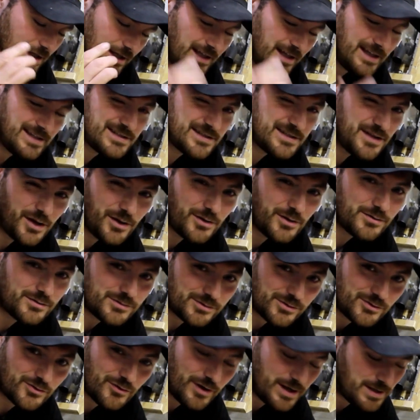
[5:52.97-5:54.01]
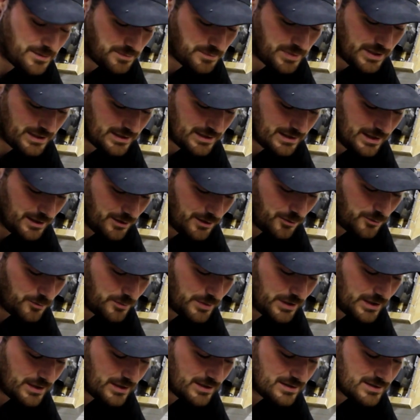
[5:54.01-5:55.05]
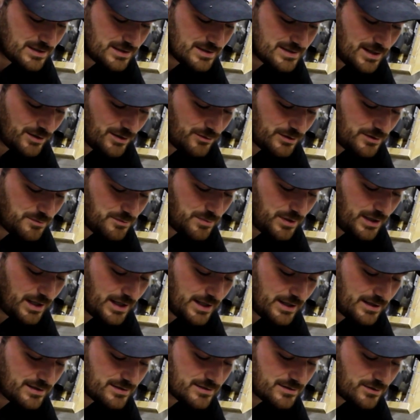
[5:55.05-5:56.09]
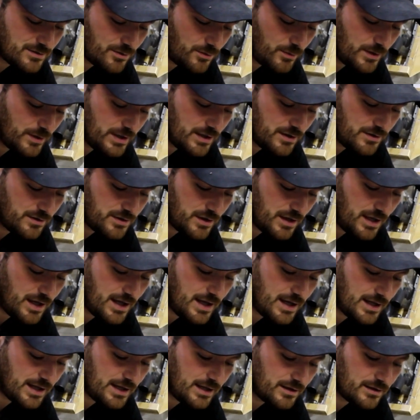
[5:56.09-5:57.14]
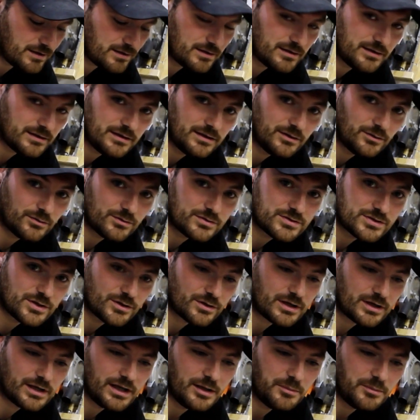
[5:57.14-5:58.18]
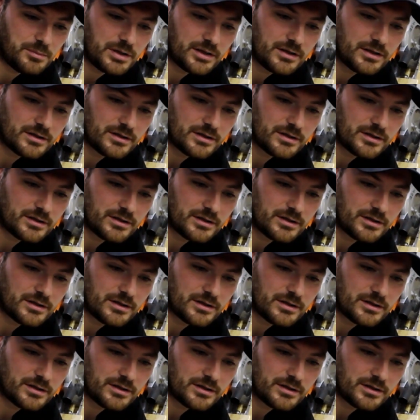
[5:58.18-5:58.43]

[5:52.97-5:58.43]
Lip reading: It's no great big deal because it's held in place with a little circlip.